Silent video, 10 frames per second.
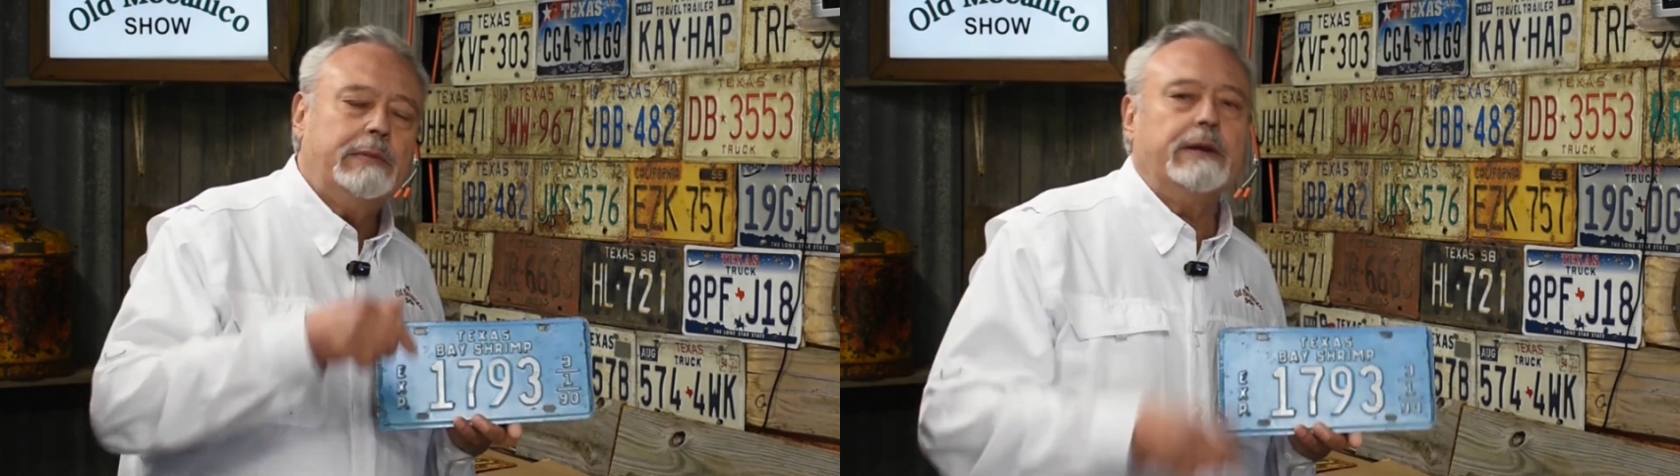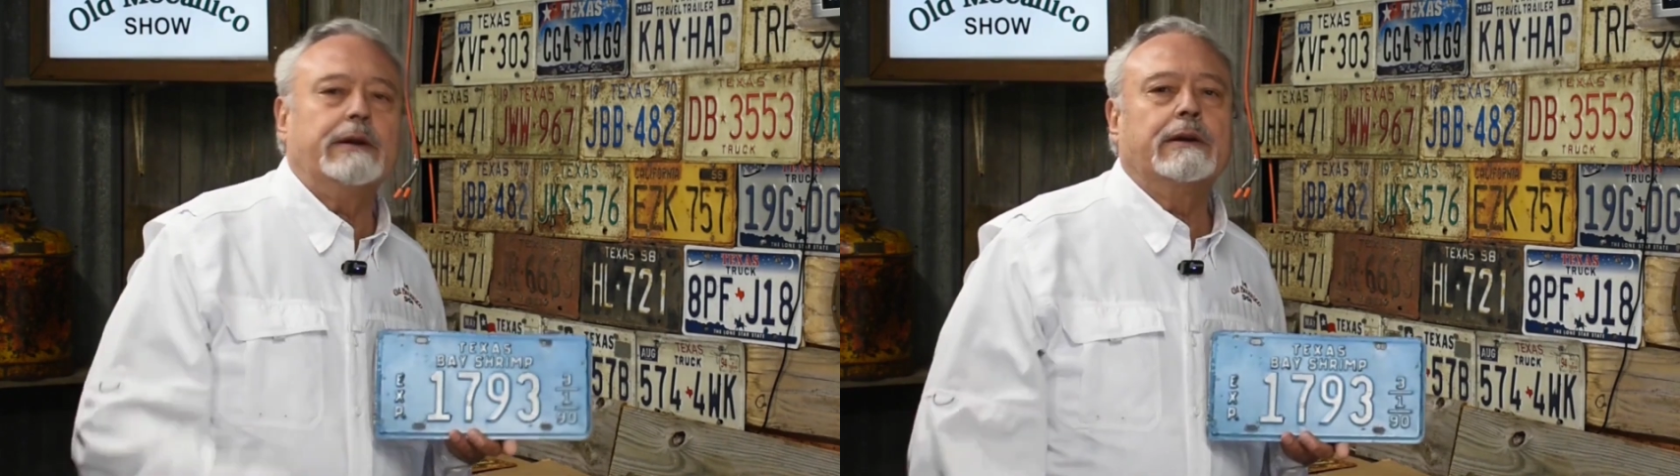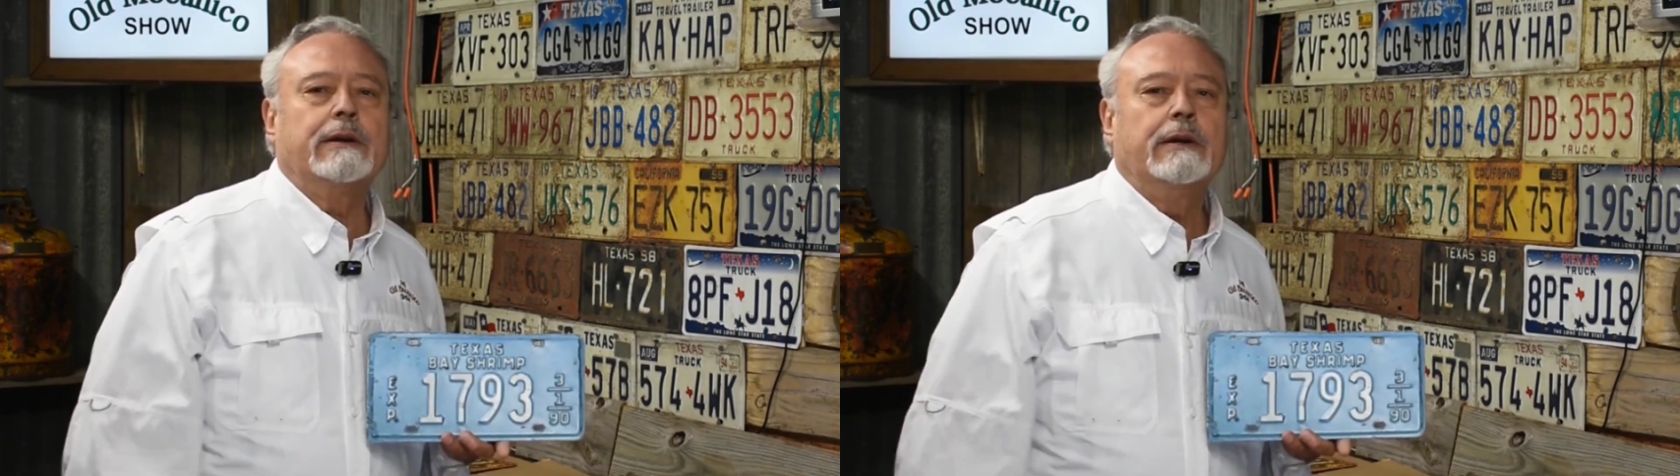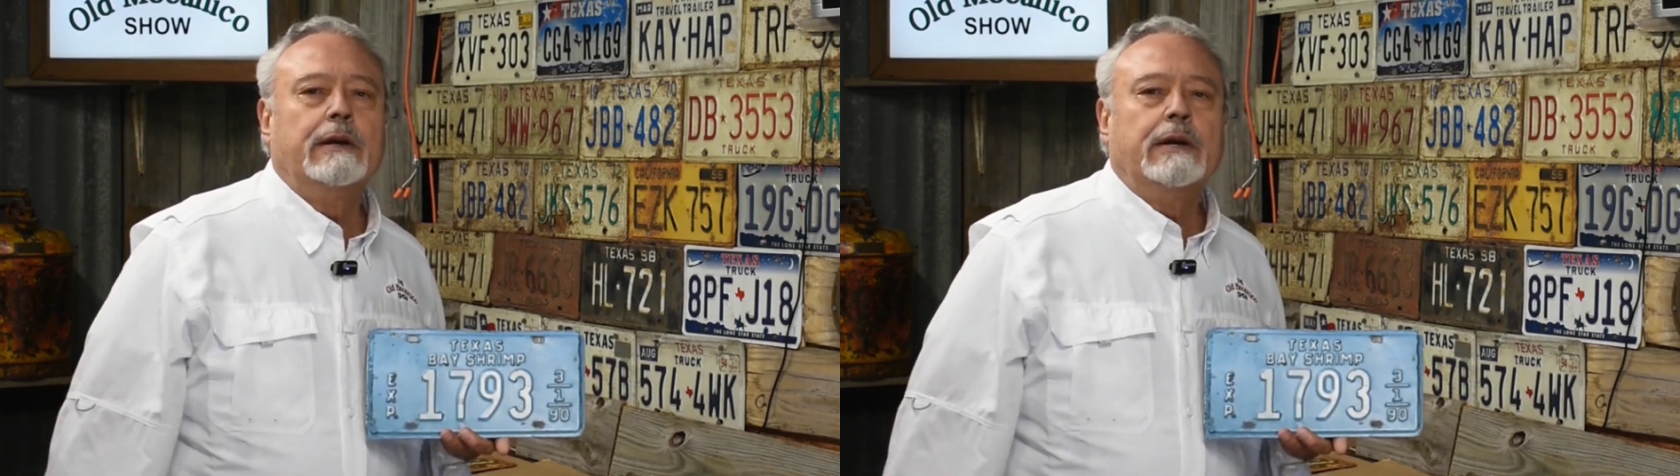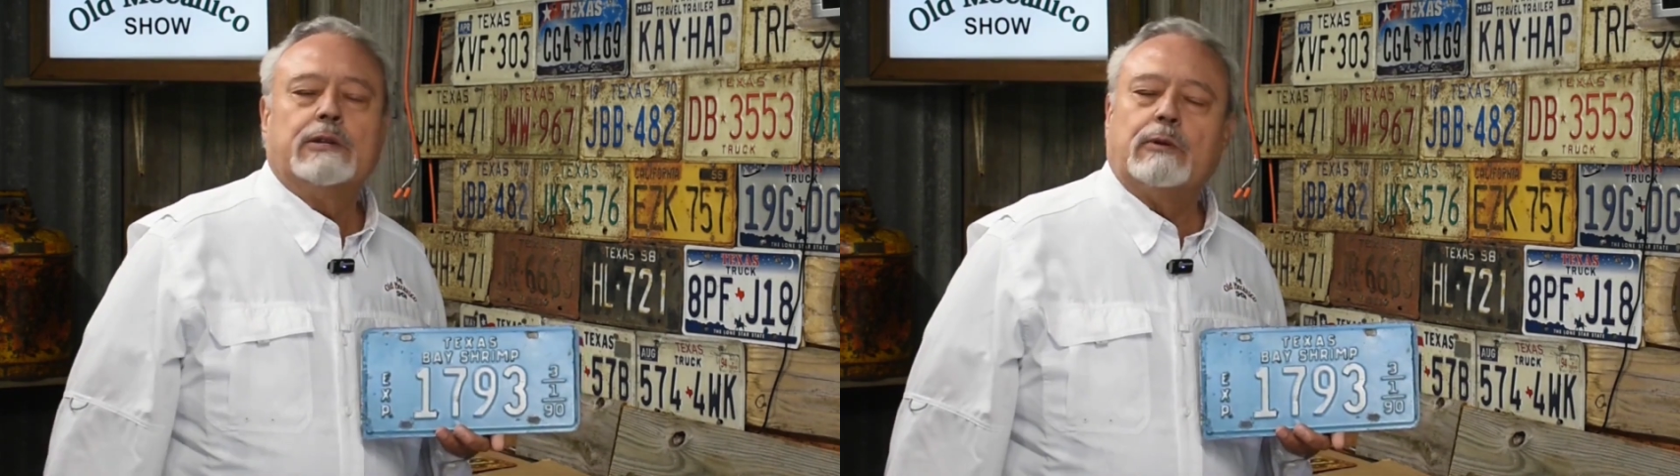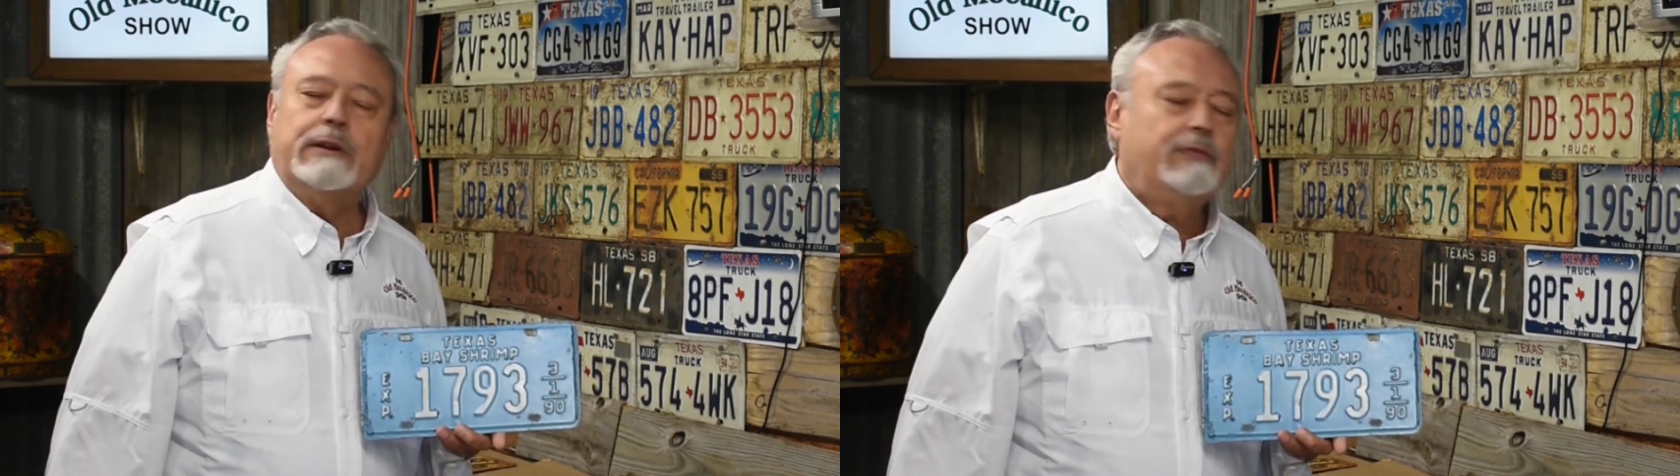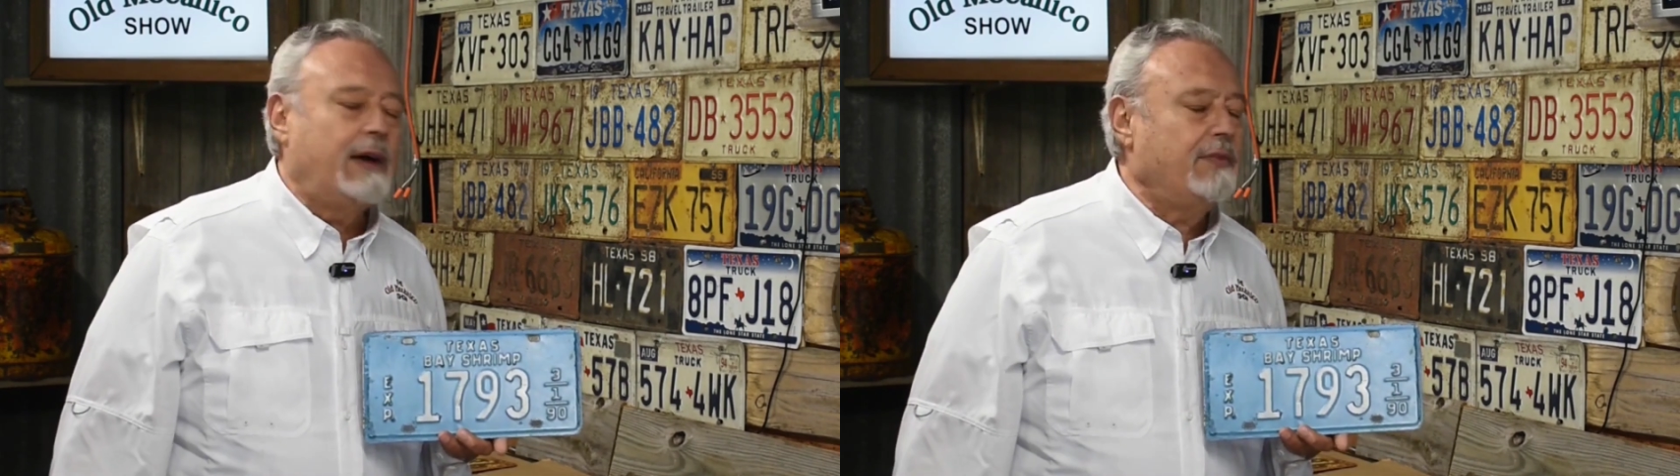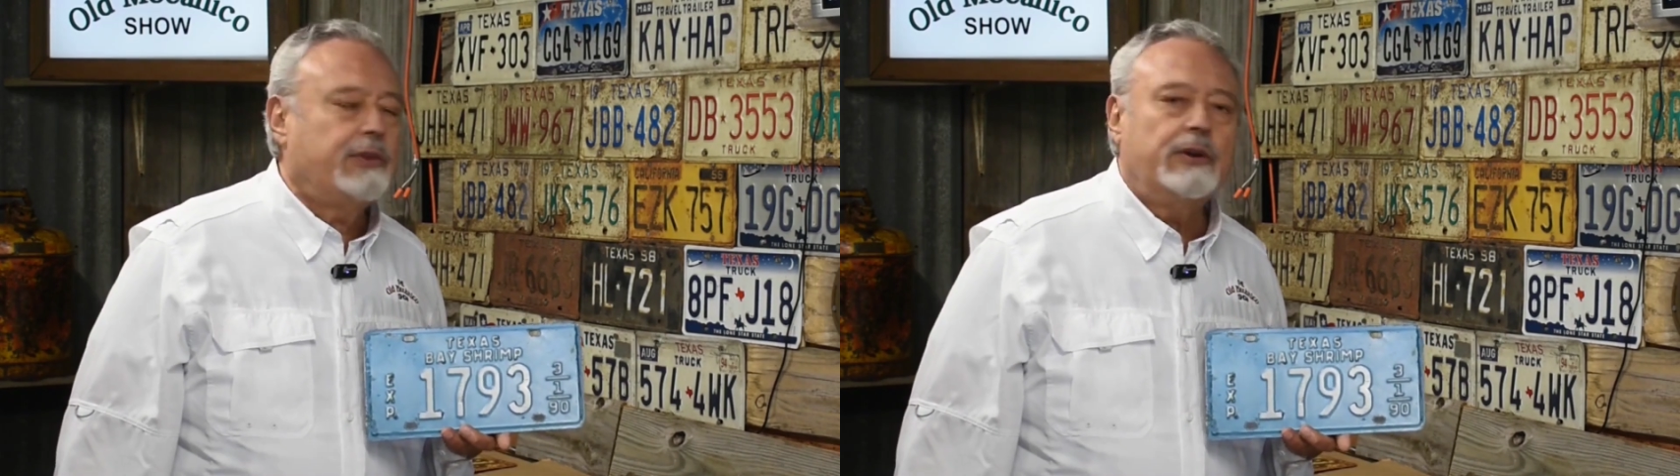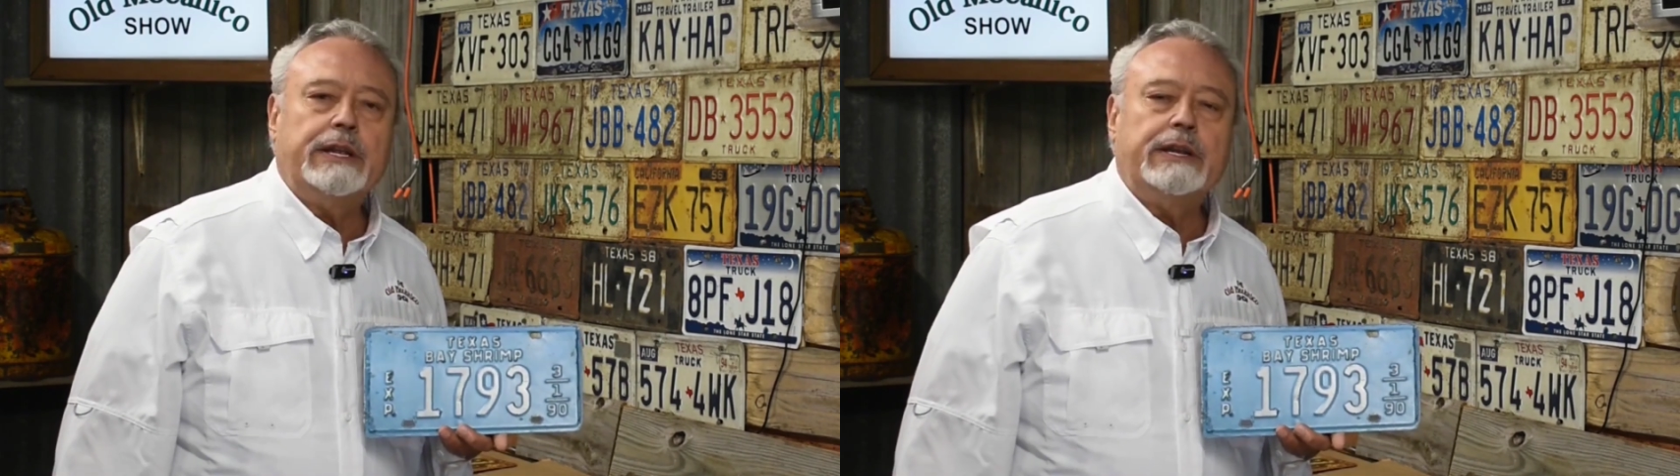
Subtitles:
here 25, 30